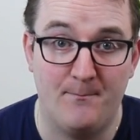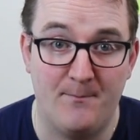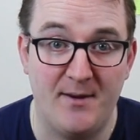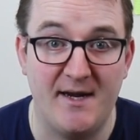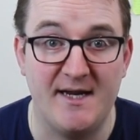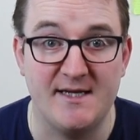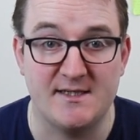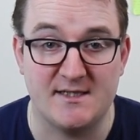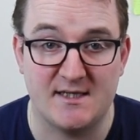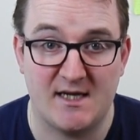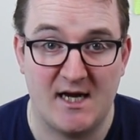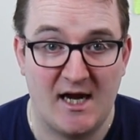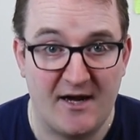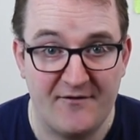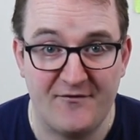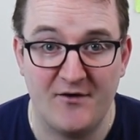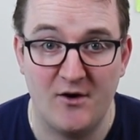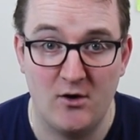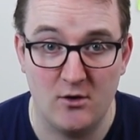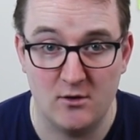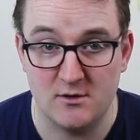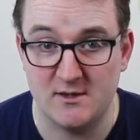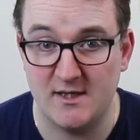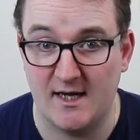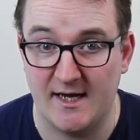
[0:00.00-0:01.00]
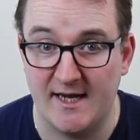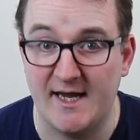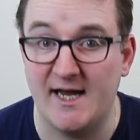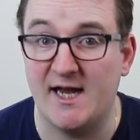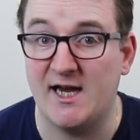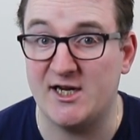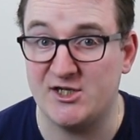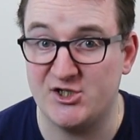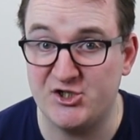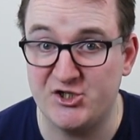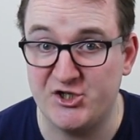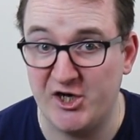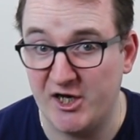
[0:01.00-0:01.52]
please have a look that he
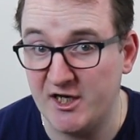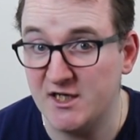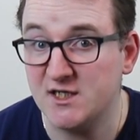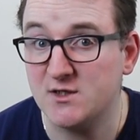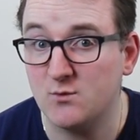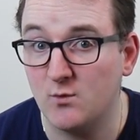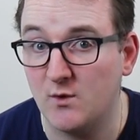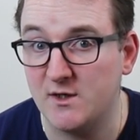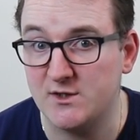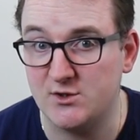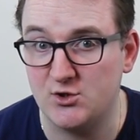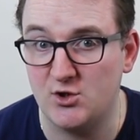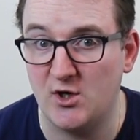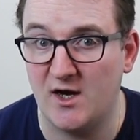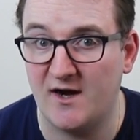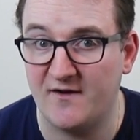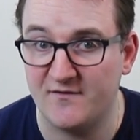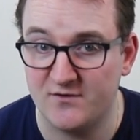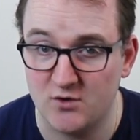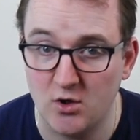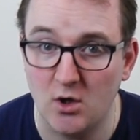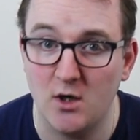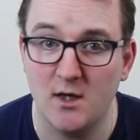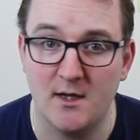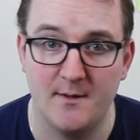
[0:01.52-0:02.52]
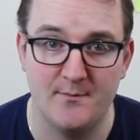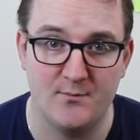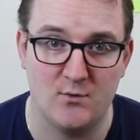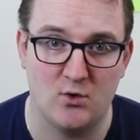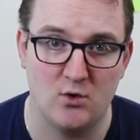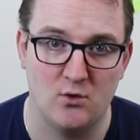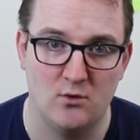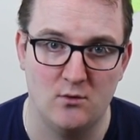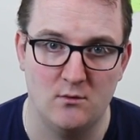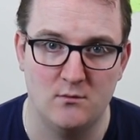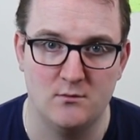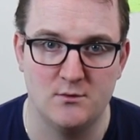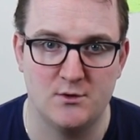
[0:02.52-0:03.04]
has changed what you have told him
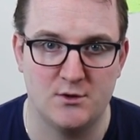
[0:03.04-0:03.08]
to,